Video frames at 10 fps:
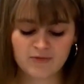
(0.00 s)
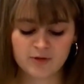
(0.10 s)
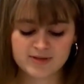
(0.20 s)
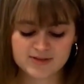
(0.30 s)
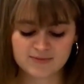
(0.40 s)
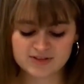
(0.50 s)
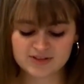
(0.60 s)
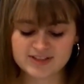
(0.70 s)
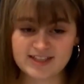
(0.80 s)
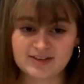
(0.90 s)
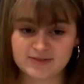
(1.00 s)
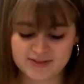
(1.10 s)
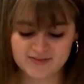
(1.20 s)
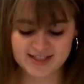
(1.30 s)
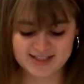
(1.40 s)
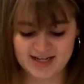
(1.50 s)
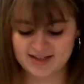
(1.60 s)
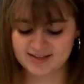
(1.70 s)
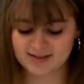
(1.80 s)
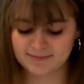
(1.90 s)
Romans 4:13 through 15
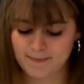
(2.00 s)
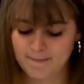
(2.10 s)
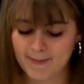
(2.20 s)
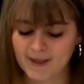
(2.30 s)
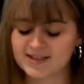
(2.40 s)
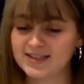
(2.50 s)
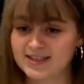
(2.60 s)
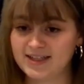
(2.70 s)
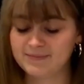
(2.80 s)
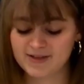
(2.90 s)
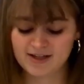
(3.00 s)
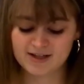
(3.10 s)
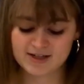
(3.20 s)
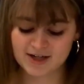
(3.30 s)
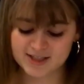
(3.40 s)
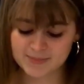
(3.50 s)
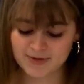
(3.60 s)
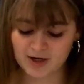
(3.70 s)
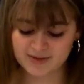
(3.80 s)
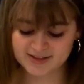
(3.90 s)
says, clearly, God's
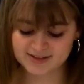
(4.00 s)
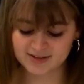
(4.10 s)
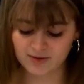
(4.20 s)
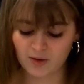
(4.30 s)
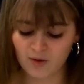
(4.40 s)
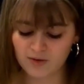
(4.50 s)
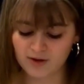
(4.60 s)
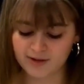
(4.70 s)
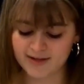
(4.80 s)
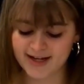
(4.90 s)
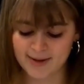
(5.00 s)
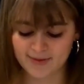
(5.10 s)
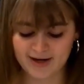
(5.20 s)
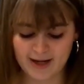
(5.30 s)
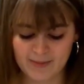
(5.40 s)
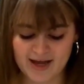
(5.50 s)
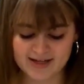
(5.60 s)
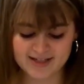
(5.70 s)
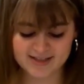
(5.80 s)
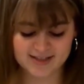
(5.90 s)
promise to the whole earth and Abraham
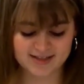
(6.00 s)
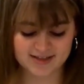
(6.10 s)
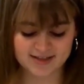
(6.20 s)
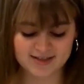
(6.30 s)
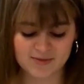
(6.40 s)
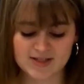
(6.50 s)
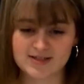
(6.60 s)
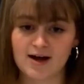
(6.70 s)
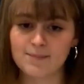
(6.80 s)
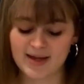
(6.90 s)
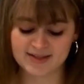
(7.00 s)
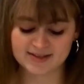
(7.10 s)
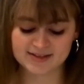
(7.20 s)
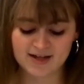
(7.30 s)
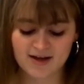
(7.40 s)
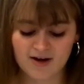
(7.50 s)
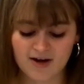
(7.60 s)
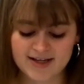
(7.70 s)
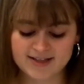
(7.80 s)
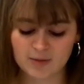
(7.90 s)
and his descendants was not based
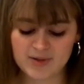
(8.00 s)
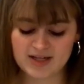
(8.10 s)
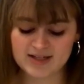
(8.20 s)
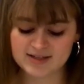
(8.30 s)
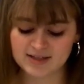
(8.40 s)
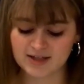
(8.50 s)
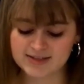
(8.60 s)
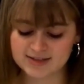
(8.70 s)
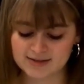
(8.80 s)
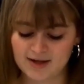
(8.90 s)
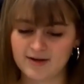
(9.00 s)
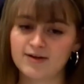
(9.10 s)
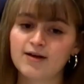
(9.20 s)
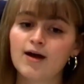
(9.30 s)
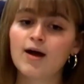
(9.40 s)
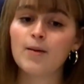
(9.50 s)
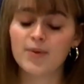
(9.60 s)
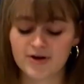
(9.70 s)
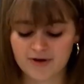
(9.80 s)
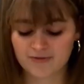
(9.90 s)
on his obedience to God's law,
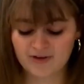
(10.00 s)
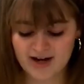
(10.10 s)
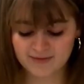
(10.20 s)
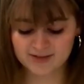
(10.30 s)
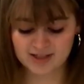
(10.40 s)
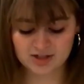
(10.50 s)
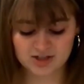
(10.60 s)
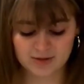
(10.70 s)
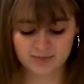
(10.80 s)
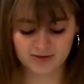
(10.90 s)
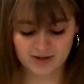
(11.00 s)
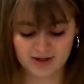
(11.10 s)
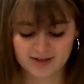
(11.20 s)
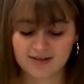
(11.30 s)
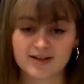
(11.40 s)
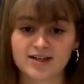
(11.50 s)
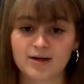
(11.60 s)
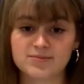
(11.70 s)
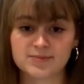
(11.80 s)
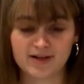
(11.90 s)
but on a right relationship with God that
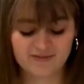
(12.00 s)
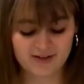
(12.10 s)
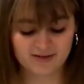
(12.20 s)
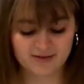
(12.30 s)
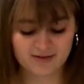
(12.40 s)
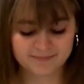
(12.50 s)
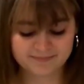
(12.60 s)
comes by faith.